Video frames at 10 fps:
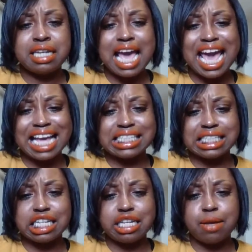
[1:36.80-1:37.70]

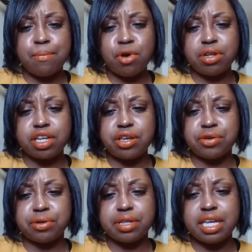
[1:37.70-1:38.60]
acid
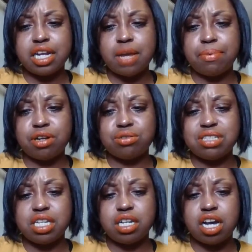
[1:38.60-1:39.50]
molecule in a
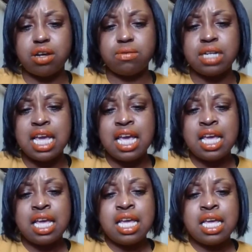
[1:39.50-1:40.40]
protein coat.
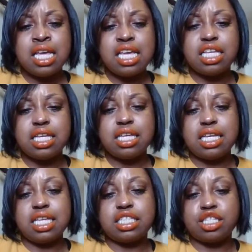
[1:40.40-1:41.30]

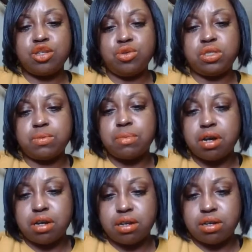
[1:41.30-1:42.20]
It's too
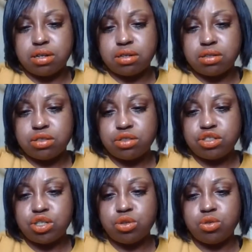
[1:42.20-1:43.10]
small
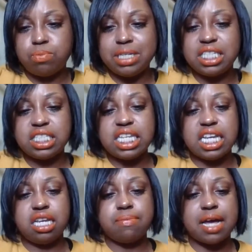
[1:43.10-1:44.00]
to be
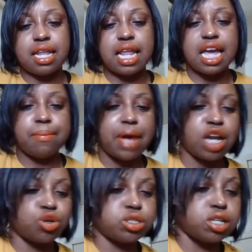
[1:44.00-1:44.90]
seen by light
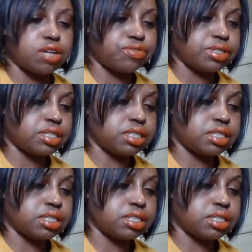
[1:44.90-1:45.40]
microscopic,